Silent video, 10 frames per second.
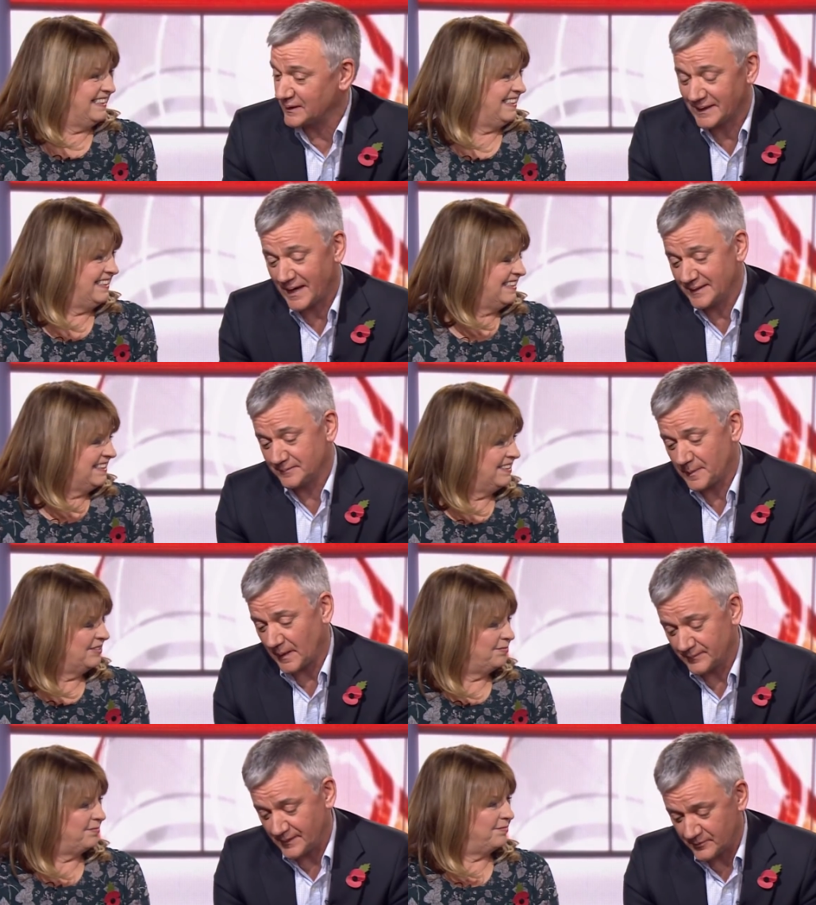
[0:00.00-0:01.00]
Speaker 1: again,
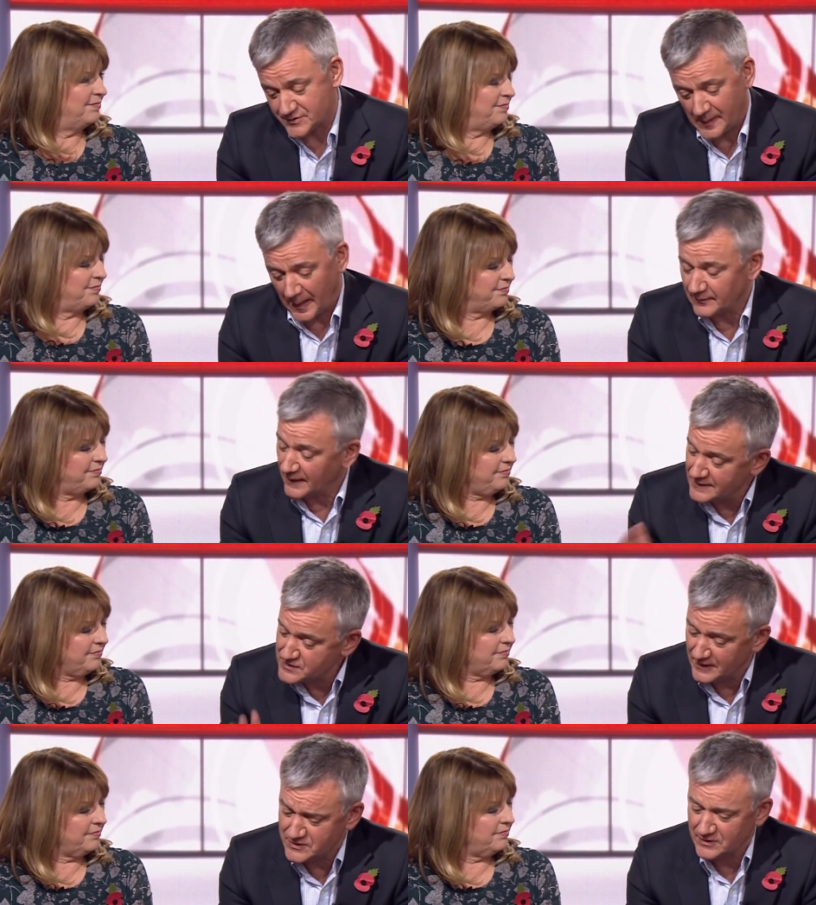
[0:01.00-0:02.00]
that was, and, and
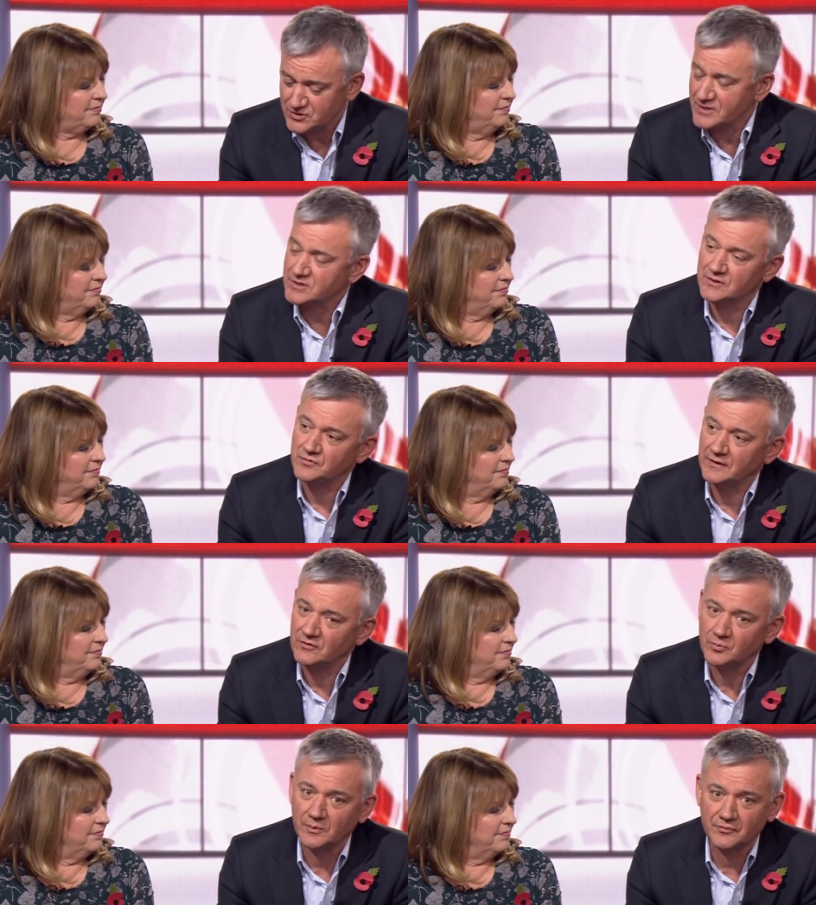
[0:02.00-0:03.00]
it's, it's interesting because
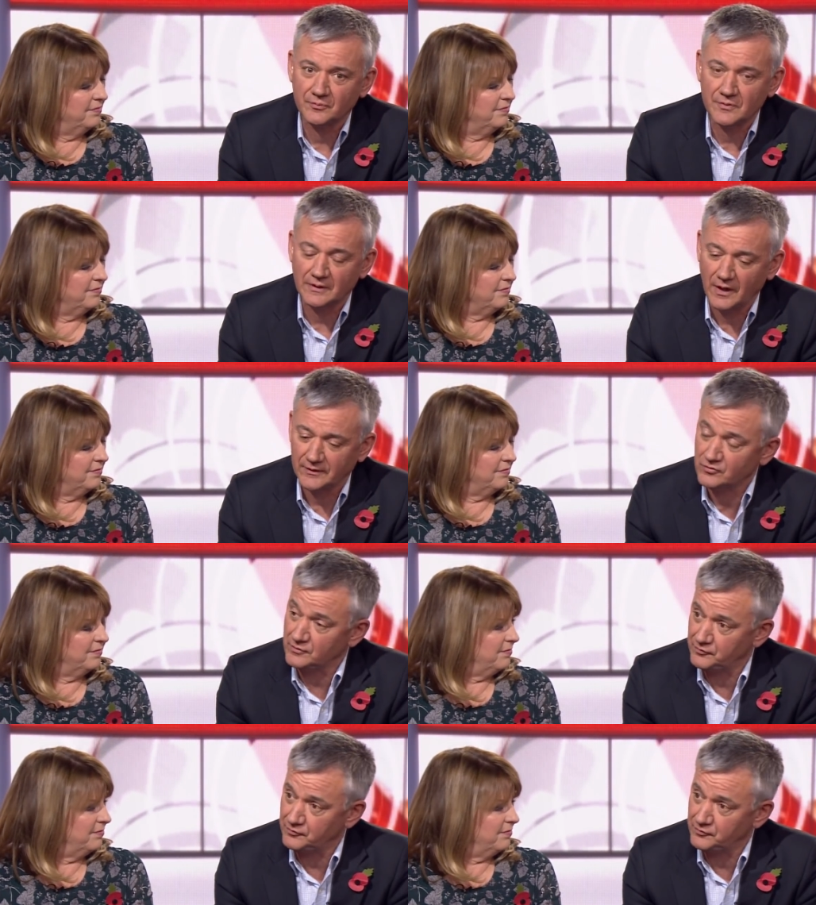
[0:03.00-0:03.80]
things with the likes of